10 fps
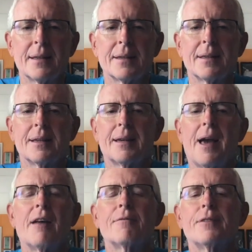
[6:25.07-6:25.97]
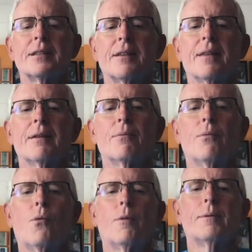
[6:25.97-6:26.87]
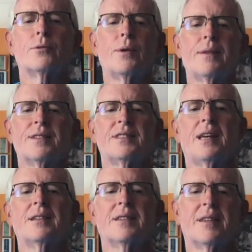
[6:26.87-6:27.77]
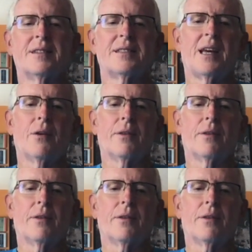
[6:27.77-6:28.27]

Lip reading: The conflict and the war between the states, the South